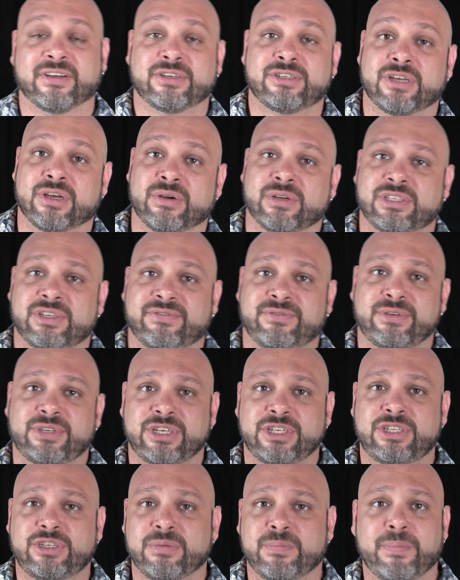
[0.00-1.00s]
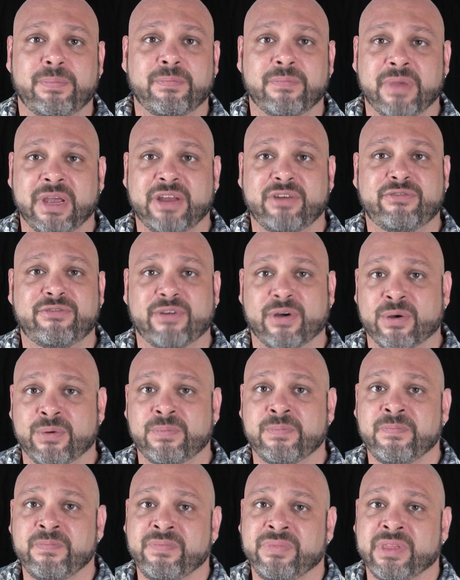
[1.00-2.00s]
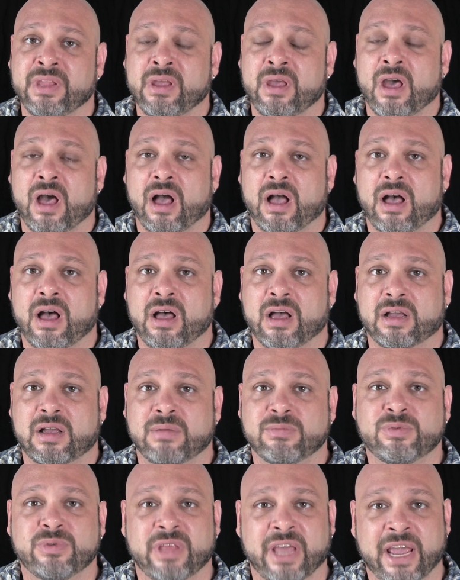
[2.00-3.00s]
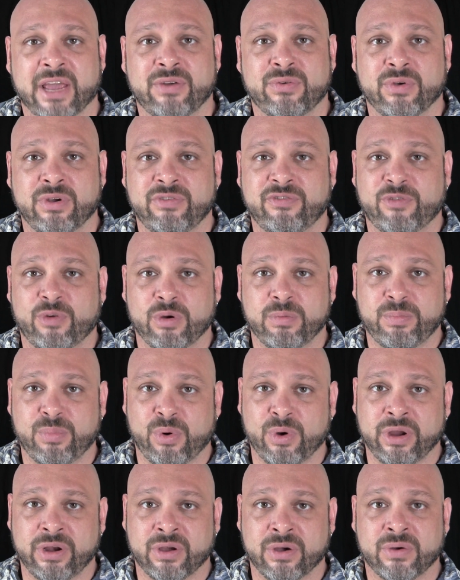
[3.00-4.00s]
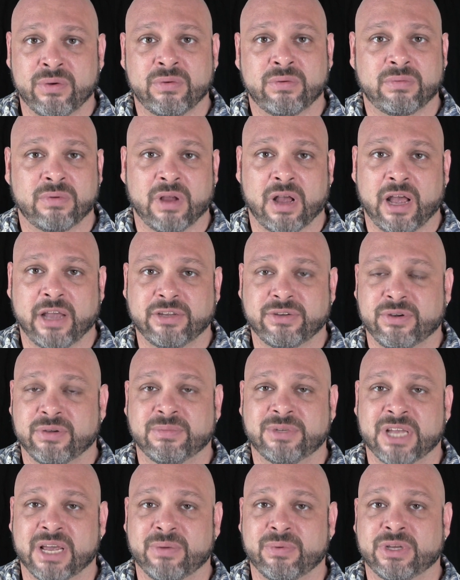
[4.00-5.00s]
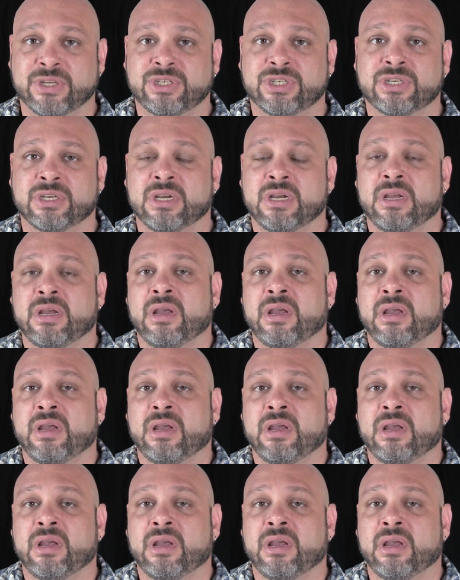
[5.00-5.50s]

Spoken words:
So it's a Fujitsu made phone. Comes with the Android 4.0 ice cream sandwich.